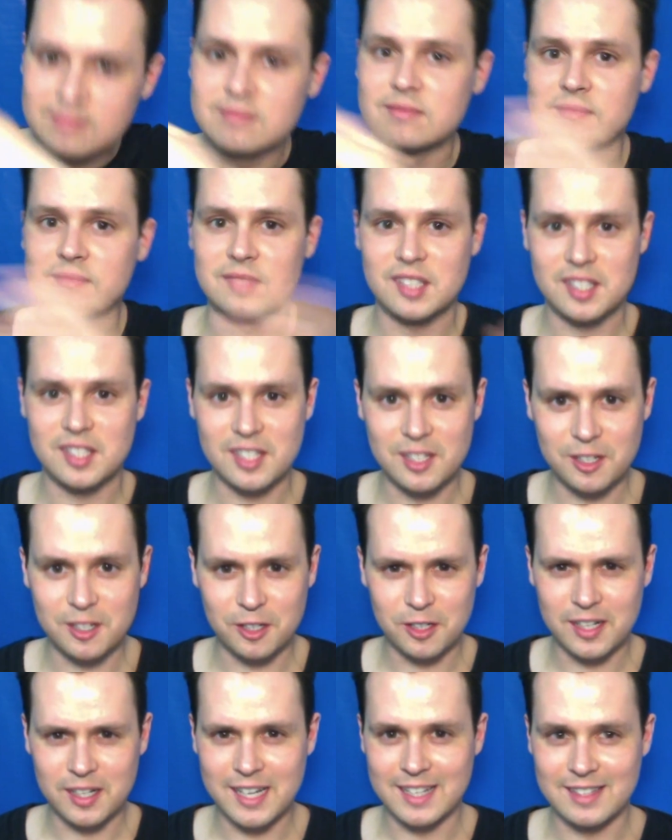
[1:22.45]

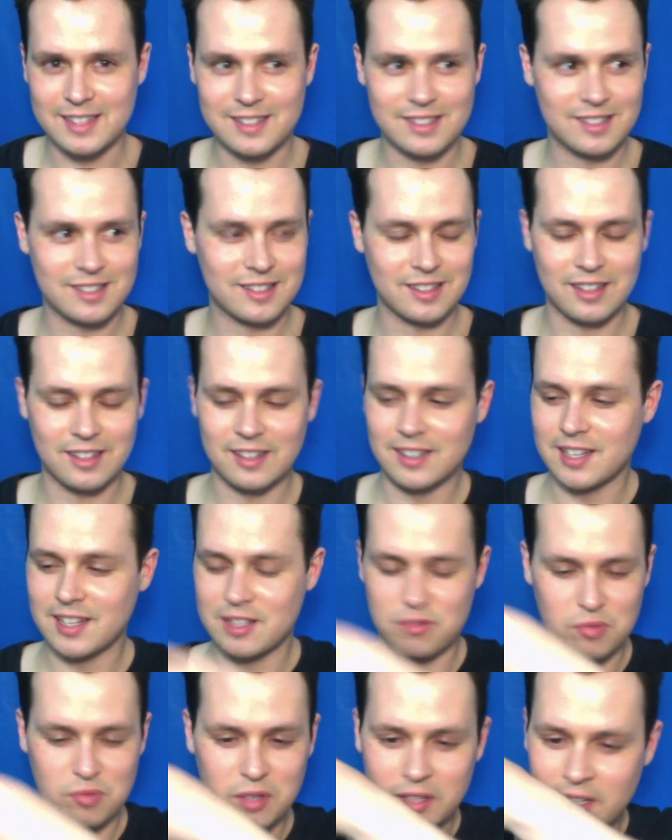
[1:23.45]
cedar. It's
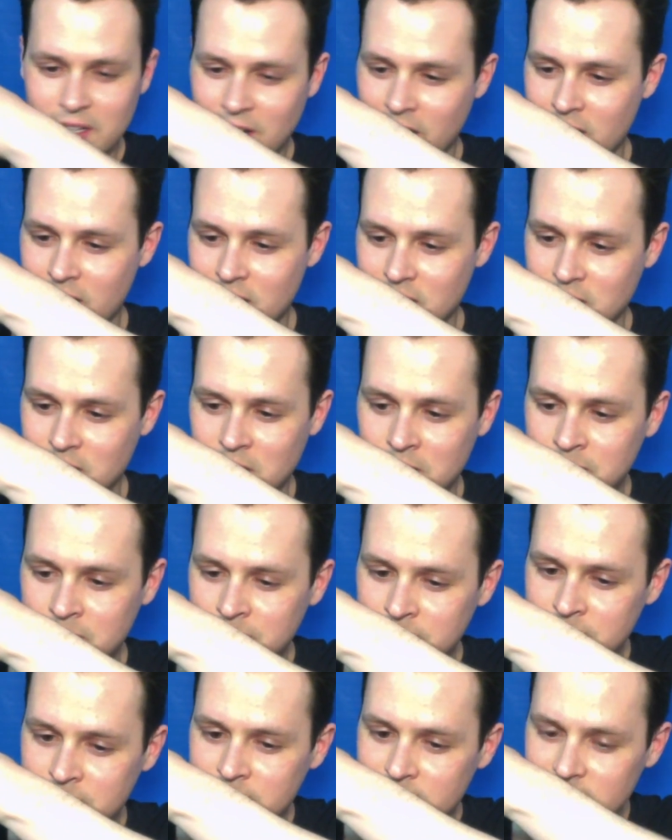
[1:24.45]
really hard to,
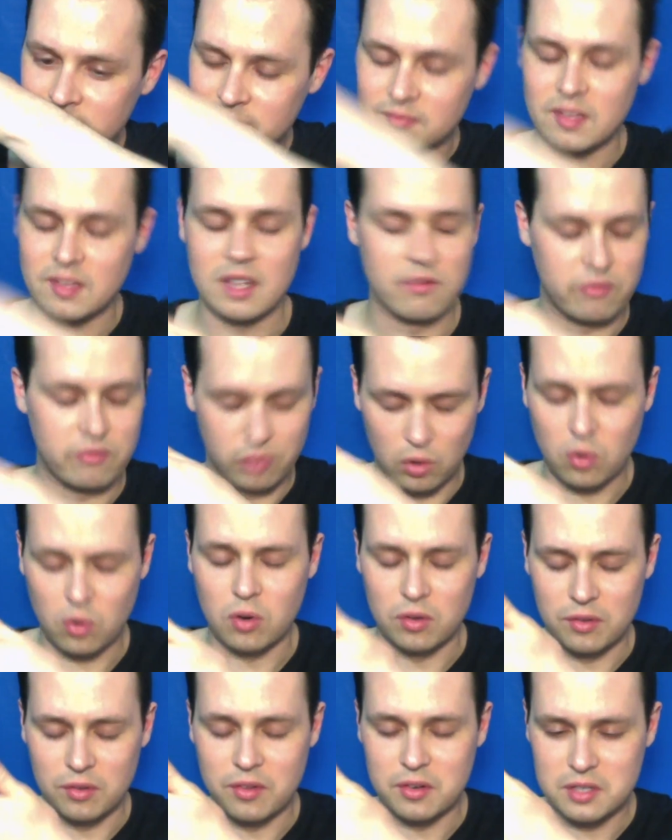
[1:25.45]
and
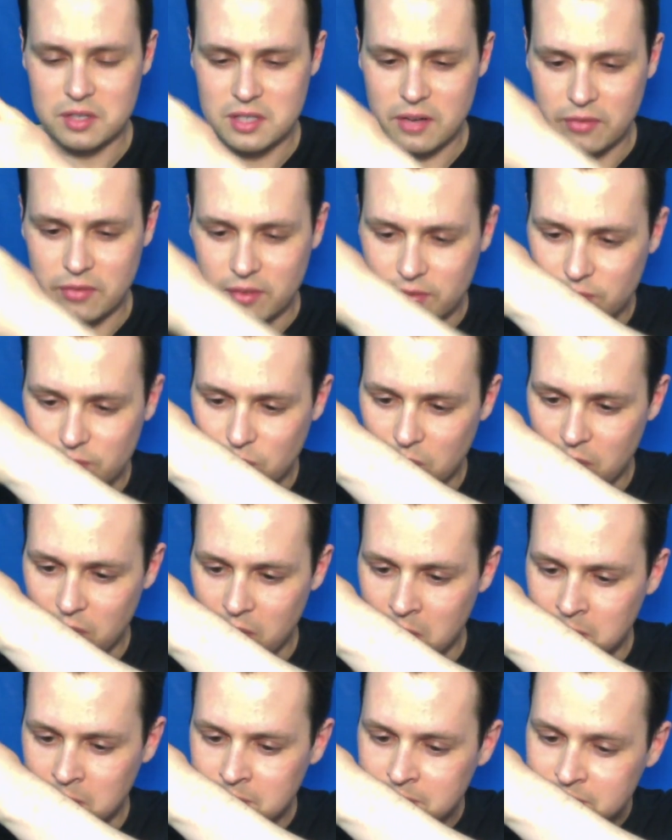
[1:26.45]
floral. There's definitely floral
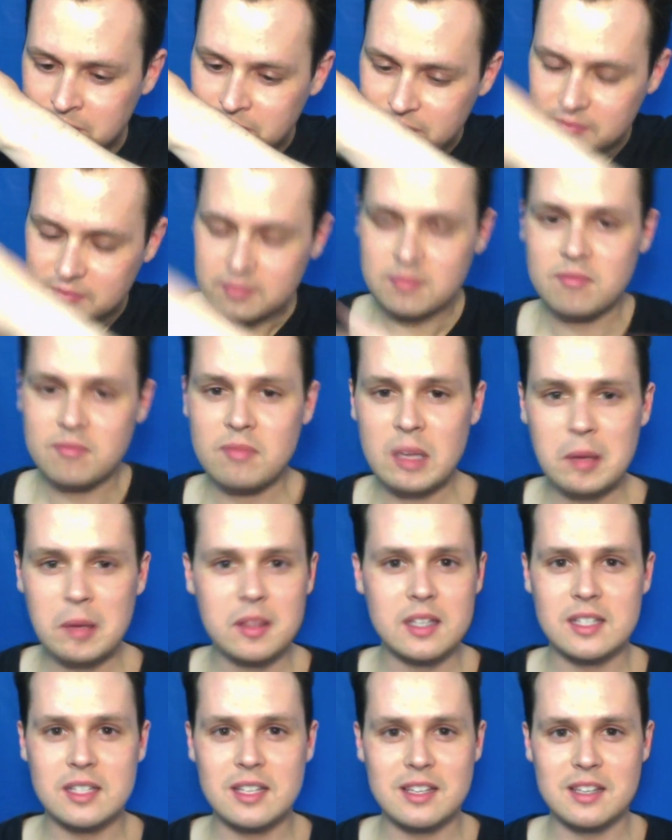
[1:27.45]
there.
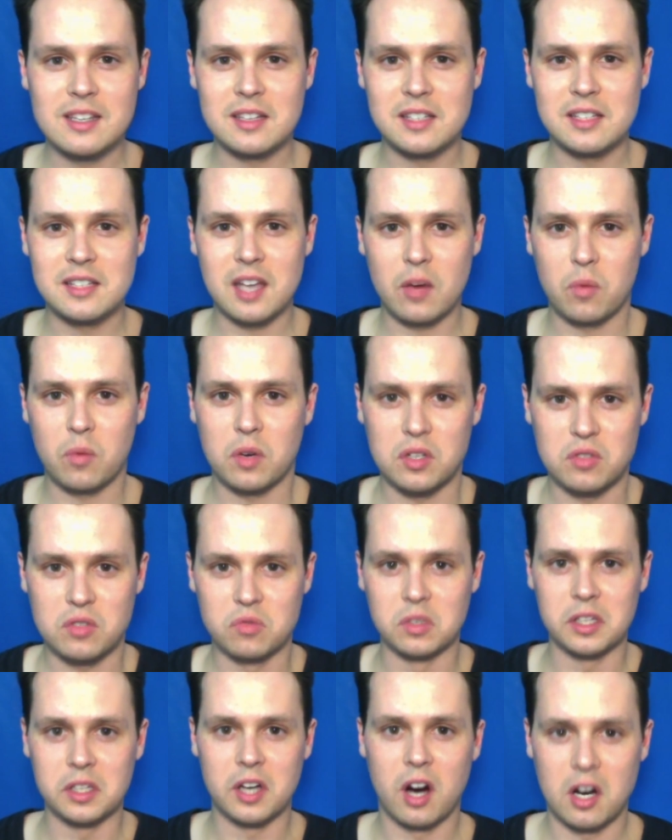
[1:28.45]
And this is a scent where it's
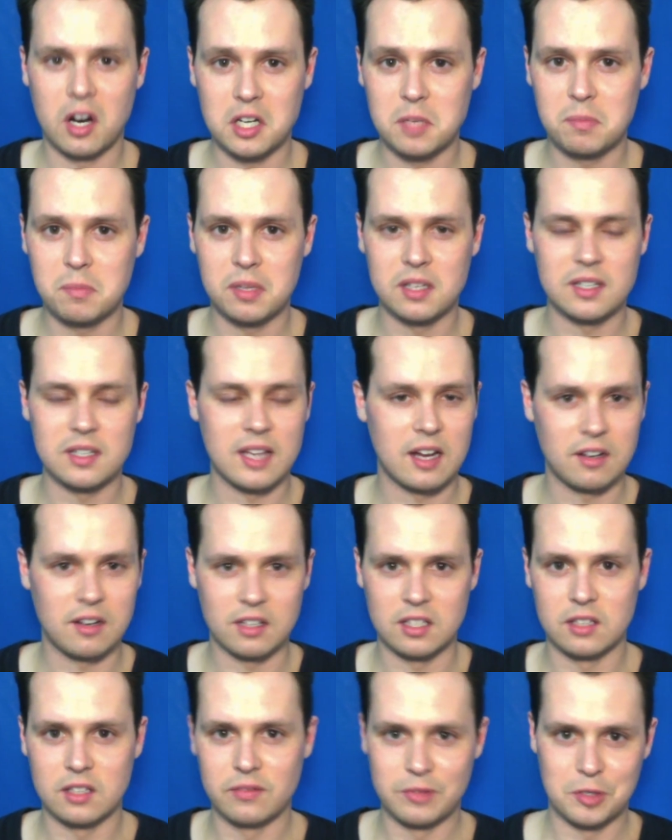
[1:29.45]
really hard to pin down
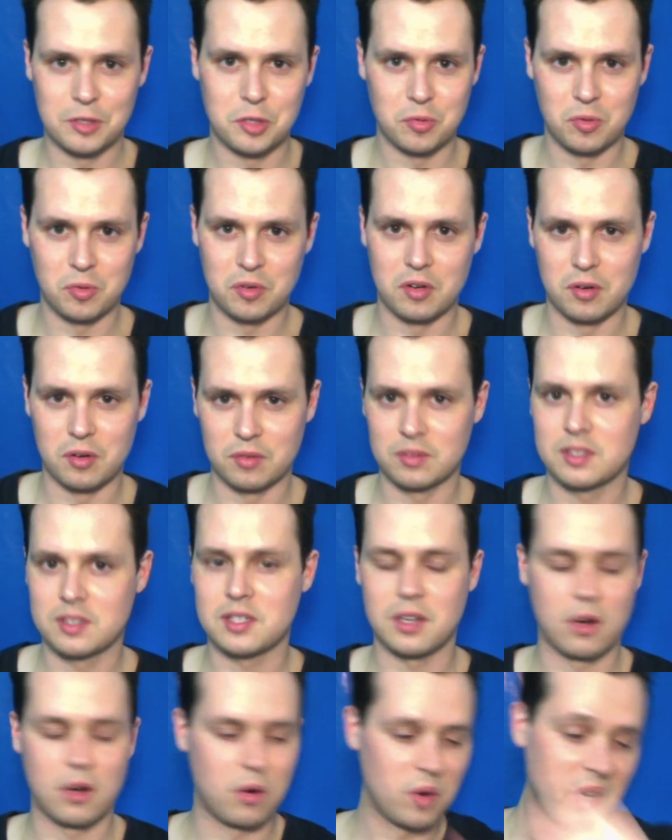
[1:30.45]
individual notes.
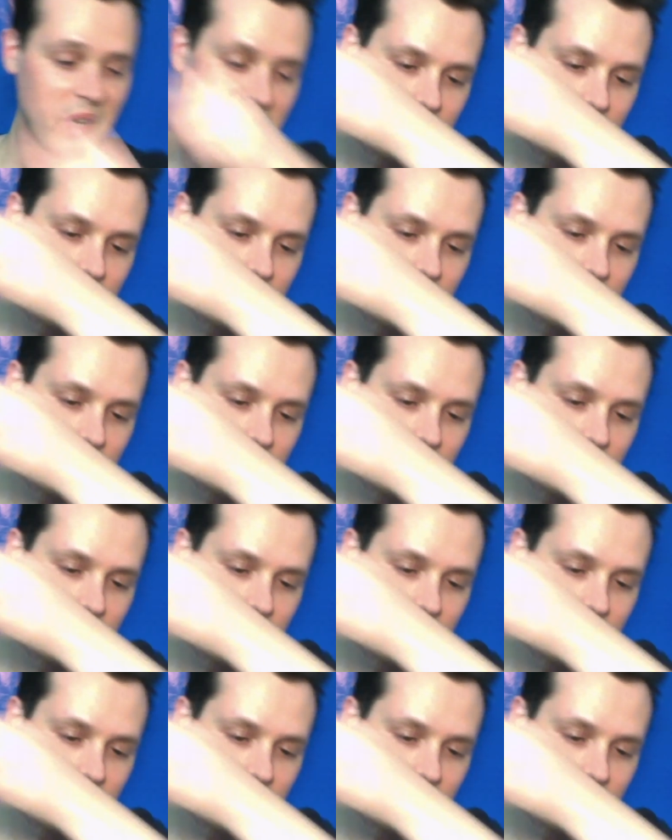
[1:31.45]
So